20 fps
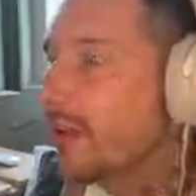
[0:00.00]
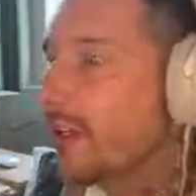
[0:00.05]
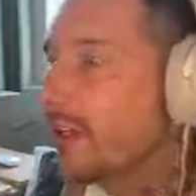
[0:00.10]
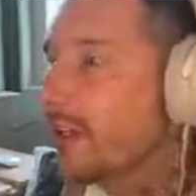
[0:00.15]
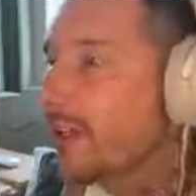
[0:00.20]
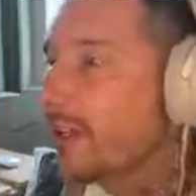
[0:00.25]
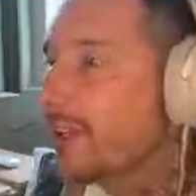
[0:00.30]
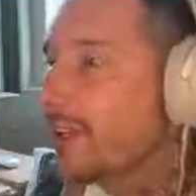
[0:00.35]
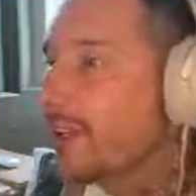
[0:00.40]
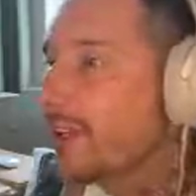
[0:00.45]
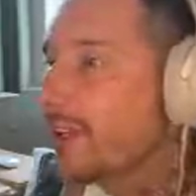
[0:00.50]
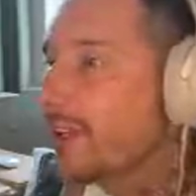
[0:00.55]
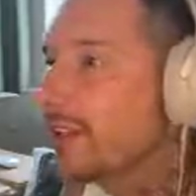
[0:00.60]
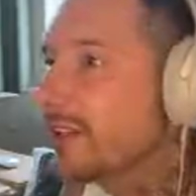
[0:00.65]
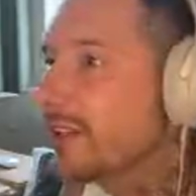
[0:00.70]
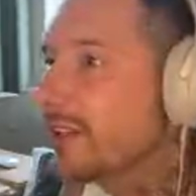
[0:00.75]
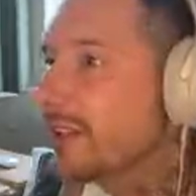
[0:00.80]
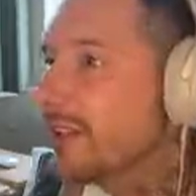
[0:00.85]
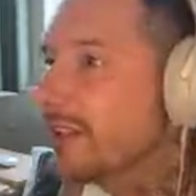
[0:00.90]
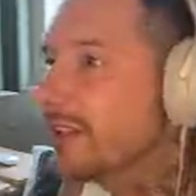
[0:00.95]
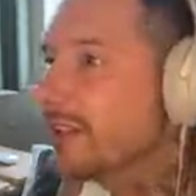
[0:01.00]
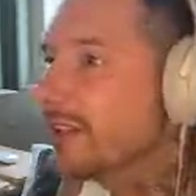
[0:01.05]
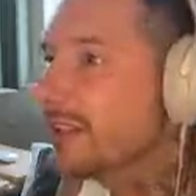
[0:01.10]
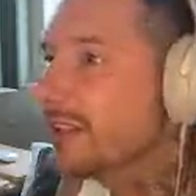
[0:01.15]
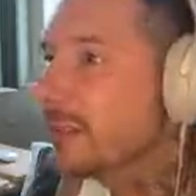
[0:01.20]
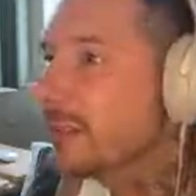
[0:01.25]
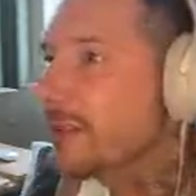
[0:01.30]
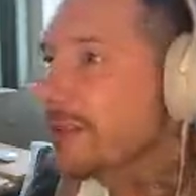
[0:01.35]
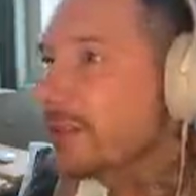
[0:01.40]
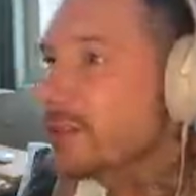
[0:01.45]
And you know, it's
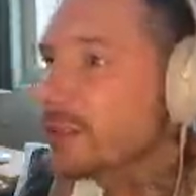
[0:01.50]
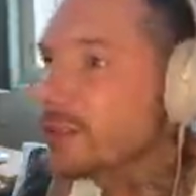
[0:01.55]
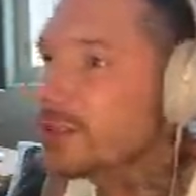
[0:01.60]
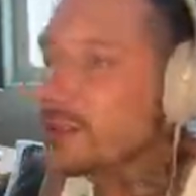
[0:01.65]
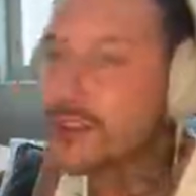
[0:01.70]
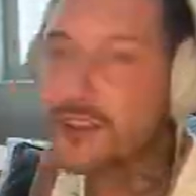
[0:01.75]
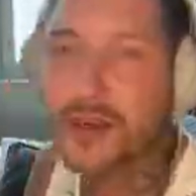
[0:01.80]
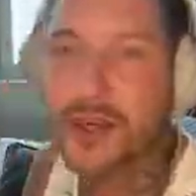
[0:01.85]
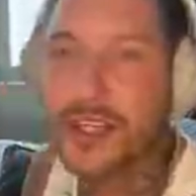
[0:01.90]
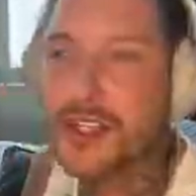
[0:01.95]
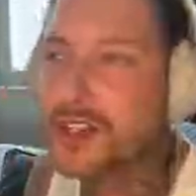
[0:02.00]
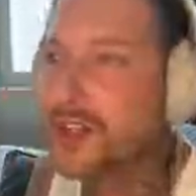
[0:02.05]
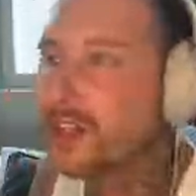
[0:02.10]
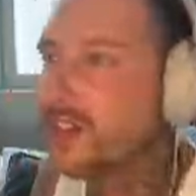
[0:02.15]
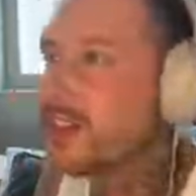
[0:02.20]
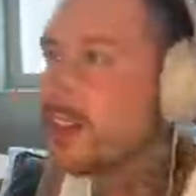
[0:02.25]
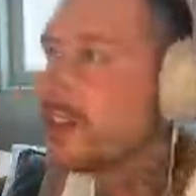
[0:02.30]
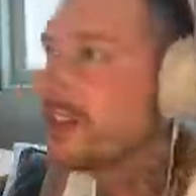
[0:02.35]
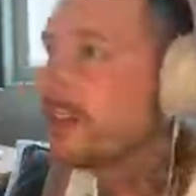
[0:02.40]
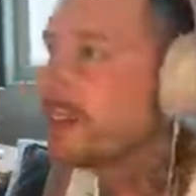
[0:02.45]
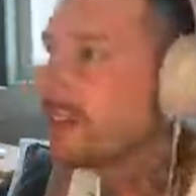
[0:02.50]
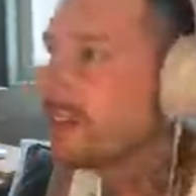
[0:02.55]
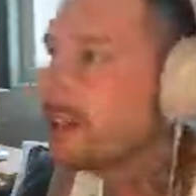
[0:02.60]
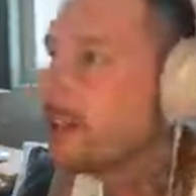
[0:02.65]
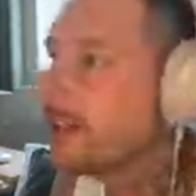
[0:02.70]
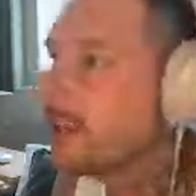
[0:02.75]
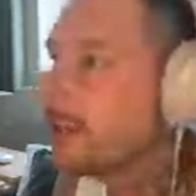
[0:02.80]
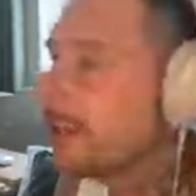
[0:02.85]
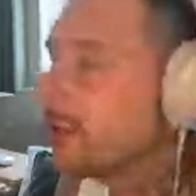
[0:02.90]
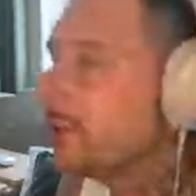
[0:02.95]
a bit more structured. It's going
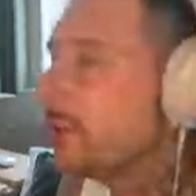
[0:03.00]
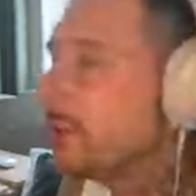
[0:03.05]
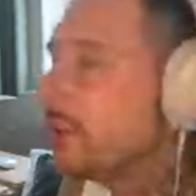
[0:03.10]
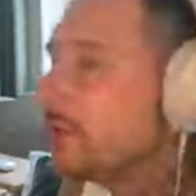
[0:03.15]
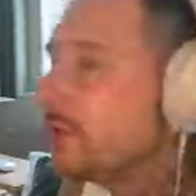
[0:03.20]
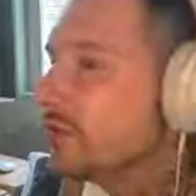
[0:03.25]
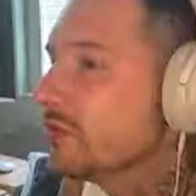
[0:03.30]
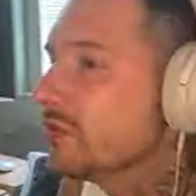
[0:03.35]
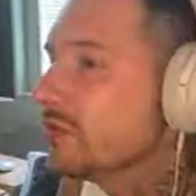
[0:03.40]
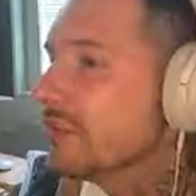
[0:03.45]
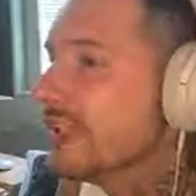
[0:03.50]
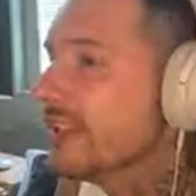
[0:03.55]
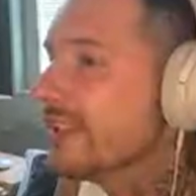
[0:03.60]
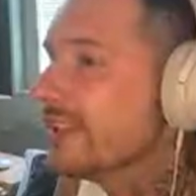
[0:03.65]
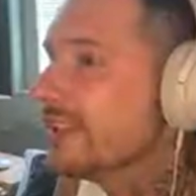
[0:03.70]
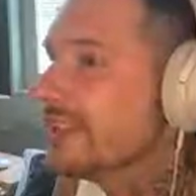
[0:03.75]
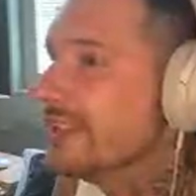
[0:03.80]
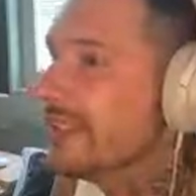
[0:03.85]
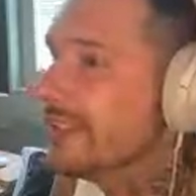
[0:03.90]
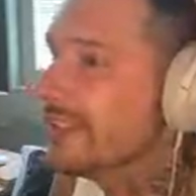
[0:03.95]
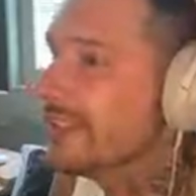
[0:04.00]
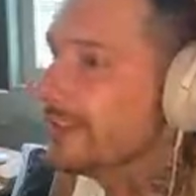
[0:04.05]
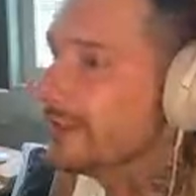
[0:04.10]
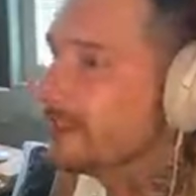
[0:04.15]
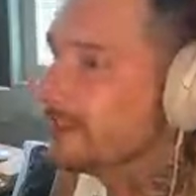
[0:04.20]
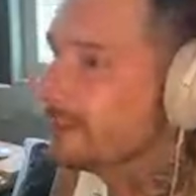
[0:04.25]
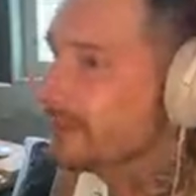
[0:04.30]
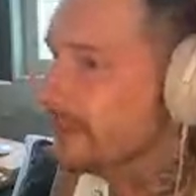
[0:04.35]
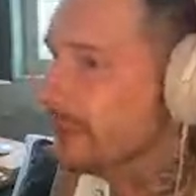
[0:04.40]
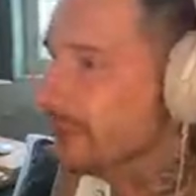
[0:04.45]
to be cool to fill this in,
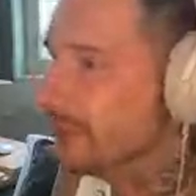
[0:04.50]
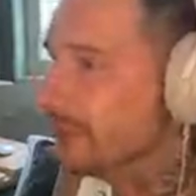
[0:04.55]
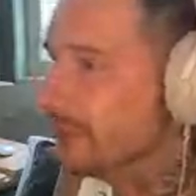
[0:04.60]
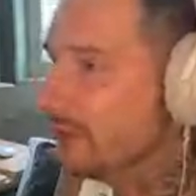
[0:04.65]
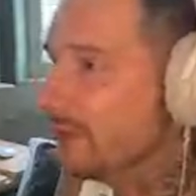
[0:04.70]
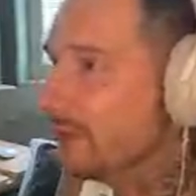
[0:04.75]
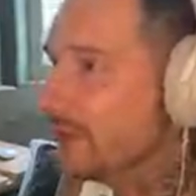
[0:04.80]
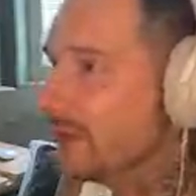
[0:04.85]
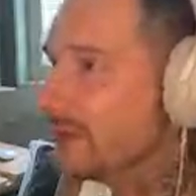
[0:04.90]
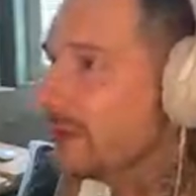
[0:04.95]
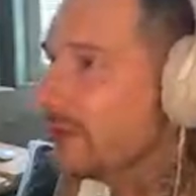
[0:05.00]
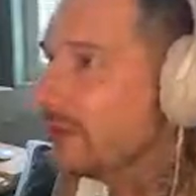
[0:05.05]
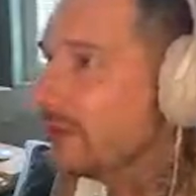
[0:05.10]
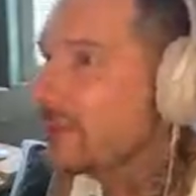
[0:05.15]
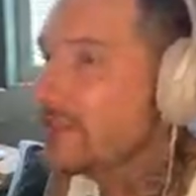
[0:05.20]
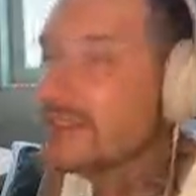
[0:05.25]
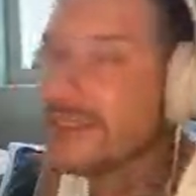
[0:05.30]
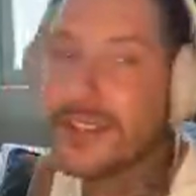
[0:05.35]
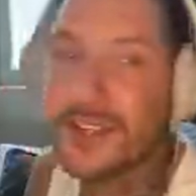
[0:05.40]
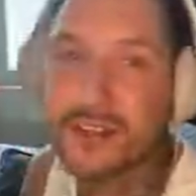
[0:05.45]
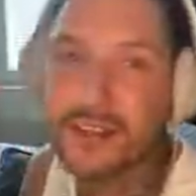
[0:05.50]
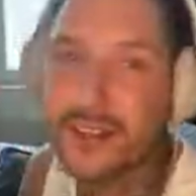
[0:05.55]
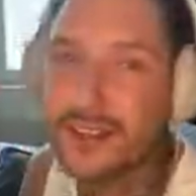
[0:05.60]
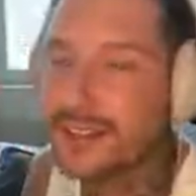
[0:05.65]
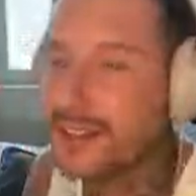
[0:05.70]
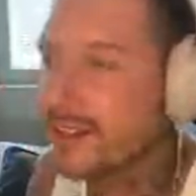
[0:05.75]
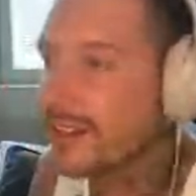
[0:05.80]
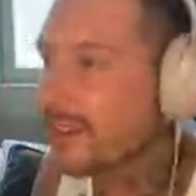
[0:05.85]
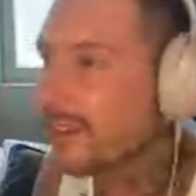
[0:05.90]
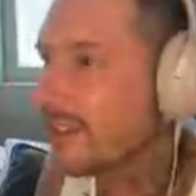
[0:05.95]
you know, throw the stuff in
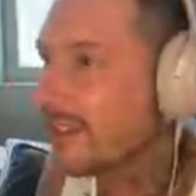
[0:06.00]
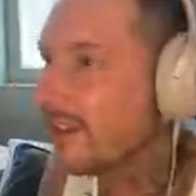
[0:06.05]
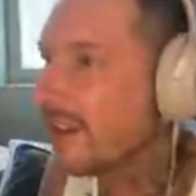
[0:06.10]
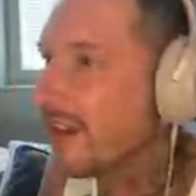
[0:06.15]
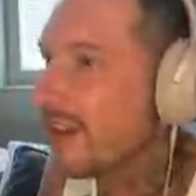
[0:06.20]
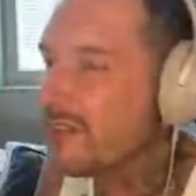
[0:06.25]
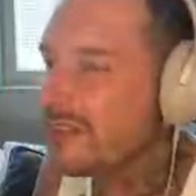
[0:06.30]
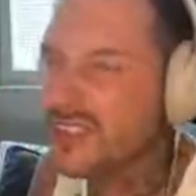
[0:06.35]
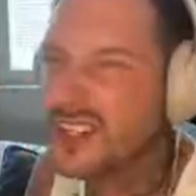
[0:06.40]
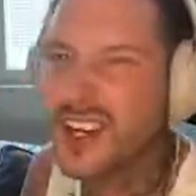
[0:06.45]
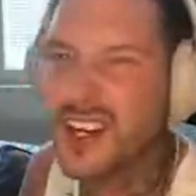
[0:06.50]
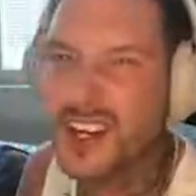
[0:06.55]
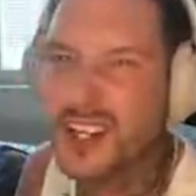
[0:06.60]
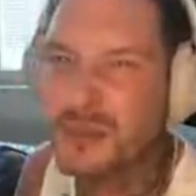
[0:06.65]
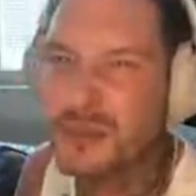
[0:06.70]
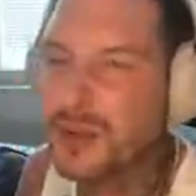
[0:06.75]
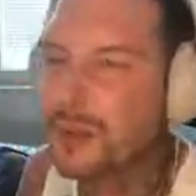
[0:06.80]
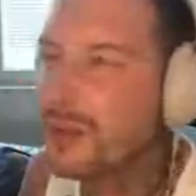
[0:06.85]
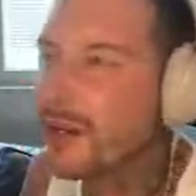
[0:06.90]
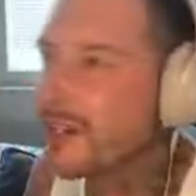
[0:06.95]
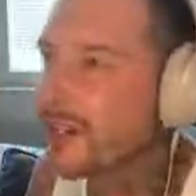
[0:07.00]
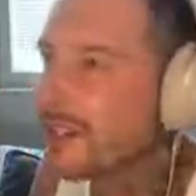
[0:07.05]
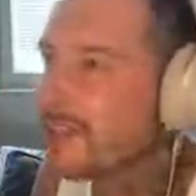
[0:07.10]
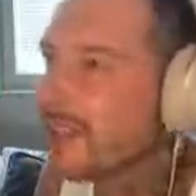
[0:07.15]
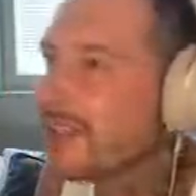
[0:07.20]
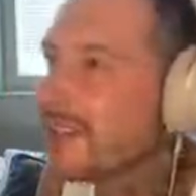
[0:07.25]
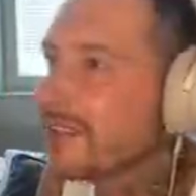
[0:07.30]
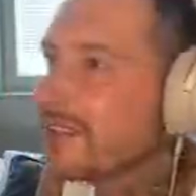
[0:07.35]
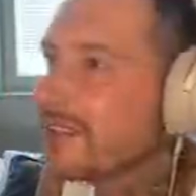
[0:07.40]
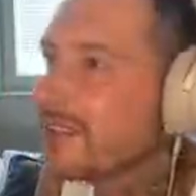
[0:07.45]
there, you know, every item in
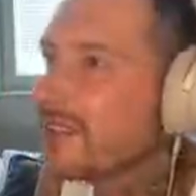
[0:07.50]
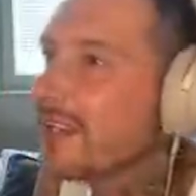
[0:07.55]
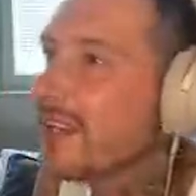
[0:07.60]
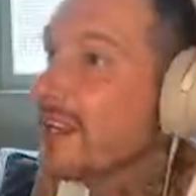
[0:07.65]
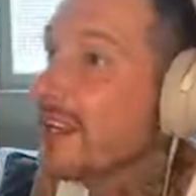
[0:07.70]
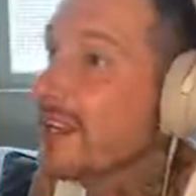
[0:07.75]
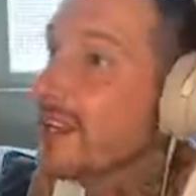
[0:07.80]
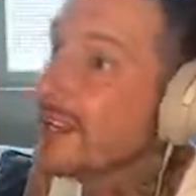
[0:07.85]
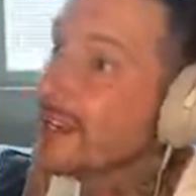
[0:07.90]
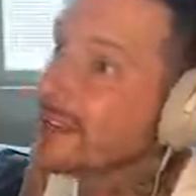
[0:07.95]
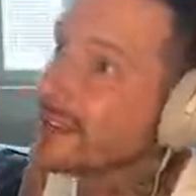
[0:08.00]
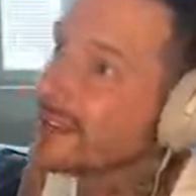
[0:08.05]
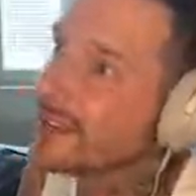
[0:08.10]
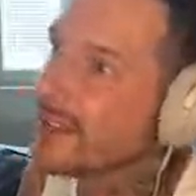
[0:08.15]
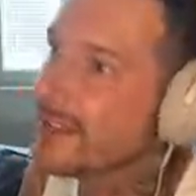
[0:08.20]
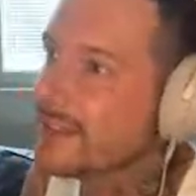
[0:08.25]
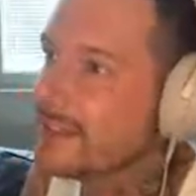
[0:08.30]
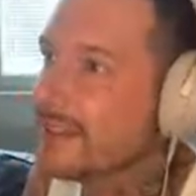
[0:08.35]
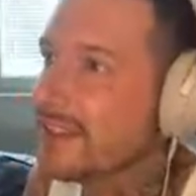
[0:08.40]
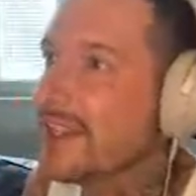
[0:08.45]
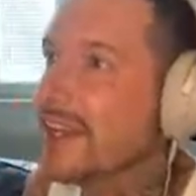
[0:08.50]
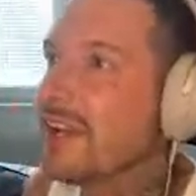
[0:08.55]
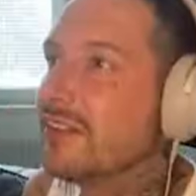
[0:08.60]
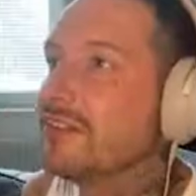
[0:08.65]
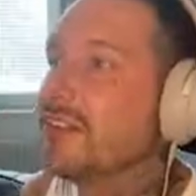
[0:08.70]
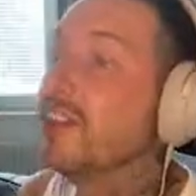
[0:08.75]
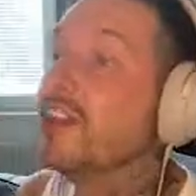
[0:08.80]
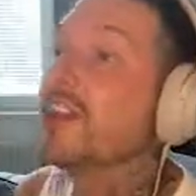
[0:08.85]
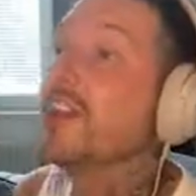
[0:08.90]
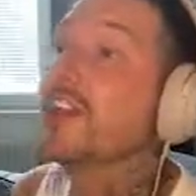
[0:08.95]
Minecraft. And I still have
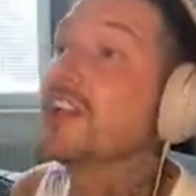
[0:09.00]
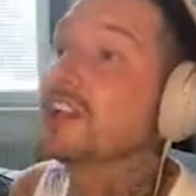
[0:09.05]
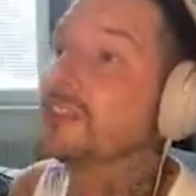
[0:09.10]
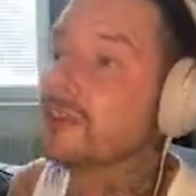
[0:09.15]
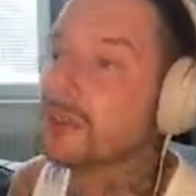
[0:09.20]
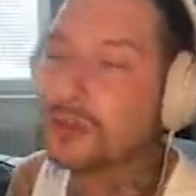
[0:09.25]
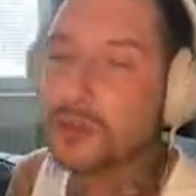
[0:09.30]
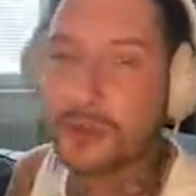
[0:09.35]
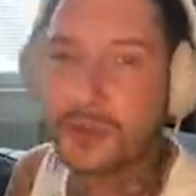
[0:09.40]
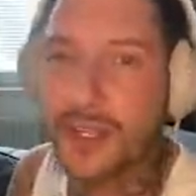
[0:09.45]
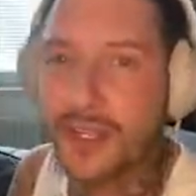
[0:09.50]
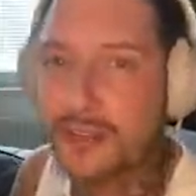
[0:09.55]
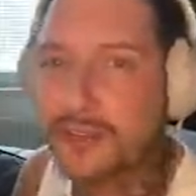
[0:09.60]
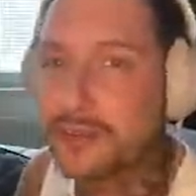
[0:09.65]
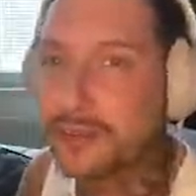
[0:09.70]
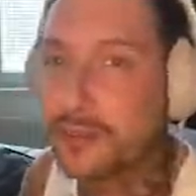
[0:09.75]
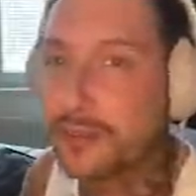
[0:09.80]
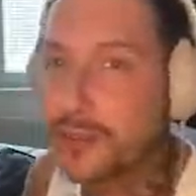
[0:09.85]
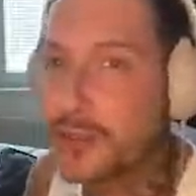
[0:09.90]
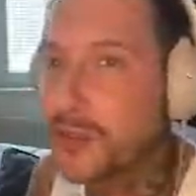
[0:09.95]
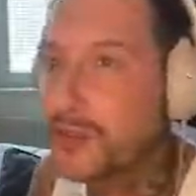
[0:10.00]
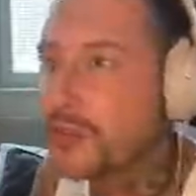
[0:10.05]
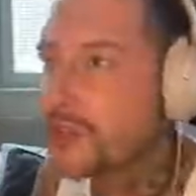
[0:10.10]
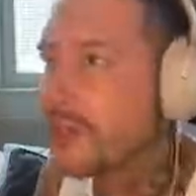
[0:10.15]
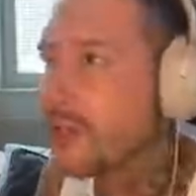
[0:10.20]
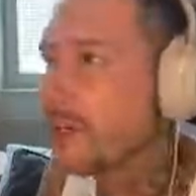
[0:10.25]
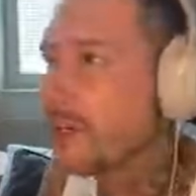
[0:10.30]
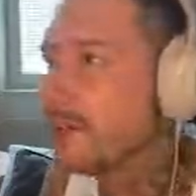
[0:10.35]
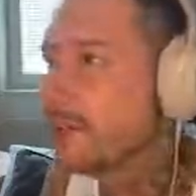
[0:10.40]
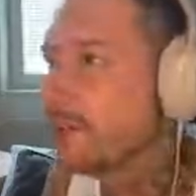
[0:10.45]
a lot of room left for future
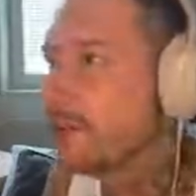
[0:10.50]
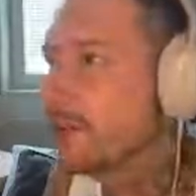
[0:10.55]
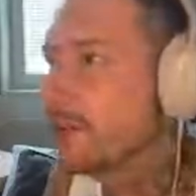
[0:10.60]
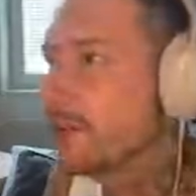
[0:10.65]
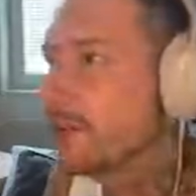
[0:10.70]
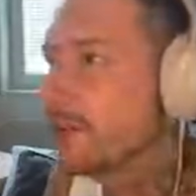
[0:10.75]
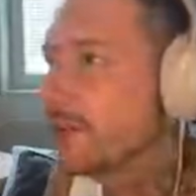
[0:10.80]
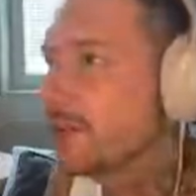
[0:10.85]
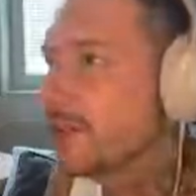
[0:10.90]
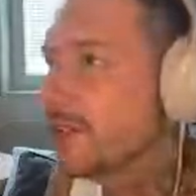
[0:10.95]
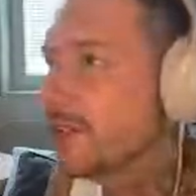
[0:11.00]
items too.